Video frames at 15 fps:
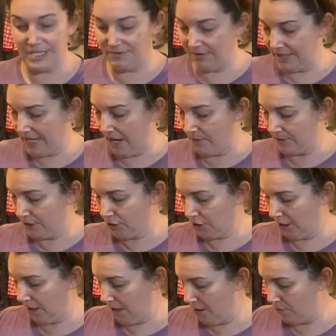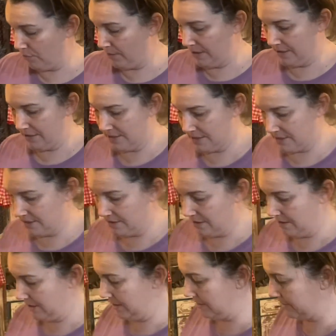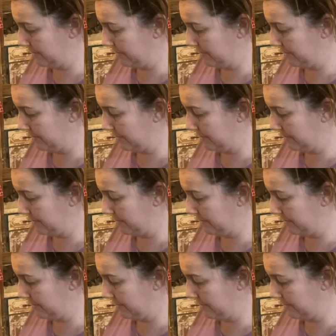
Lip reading: video and cook along with us tonight.